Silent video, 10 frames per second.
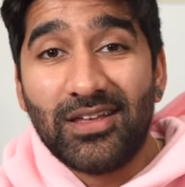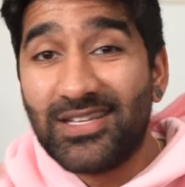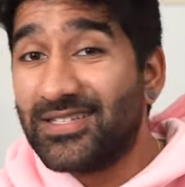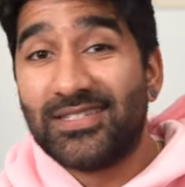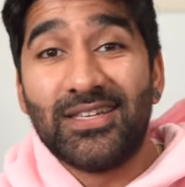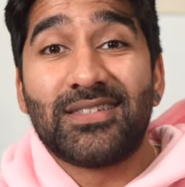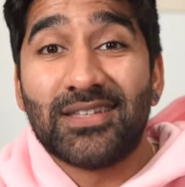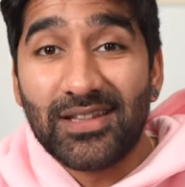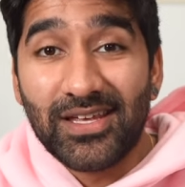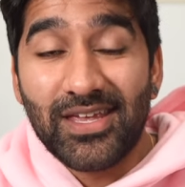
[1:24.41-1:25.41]

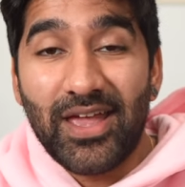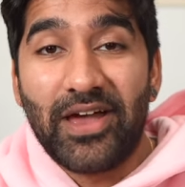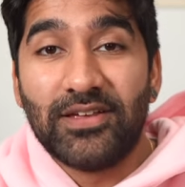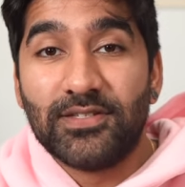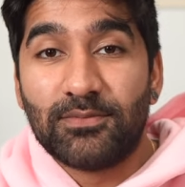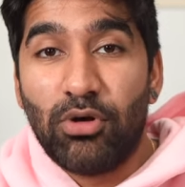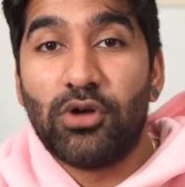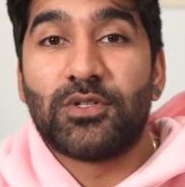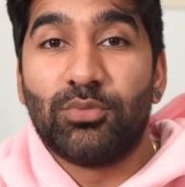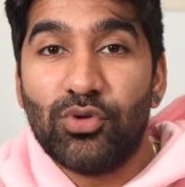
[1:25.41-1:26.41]
consistently as
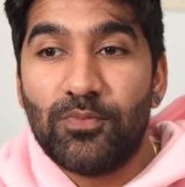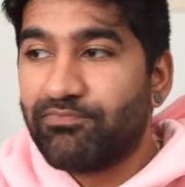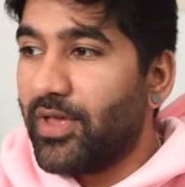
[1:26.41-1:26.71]
possible.